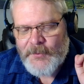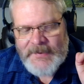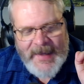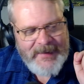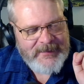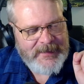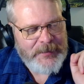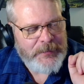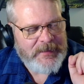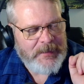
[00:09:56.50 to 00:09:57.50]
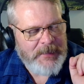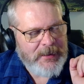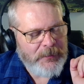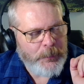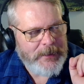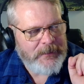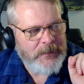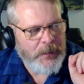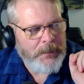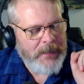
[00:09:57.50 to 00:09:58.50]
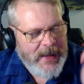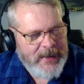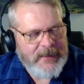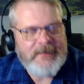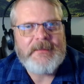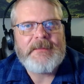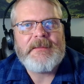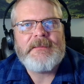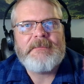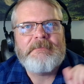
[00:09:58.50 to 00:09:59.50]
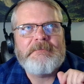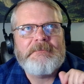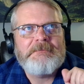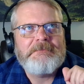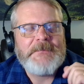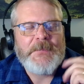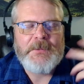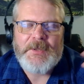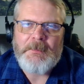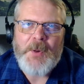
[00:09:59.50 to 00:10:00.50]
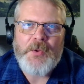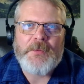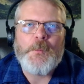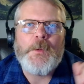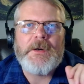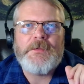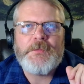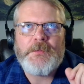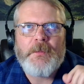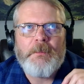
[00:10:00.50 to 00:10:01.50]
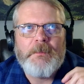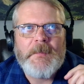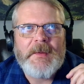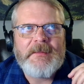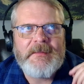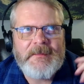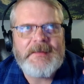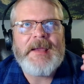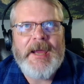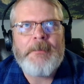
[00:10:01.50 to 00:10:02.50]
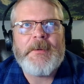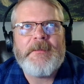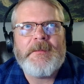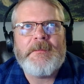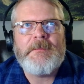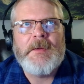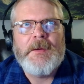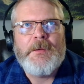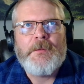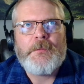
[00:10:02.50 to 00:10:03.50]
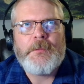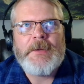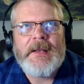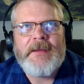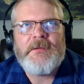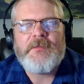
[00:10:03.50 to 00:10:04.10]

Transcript: that is interesting because we're so biased in the modern world to see everything through the lens of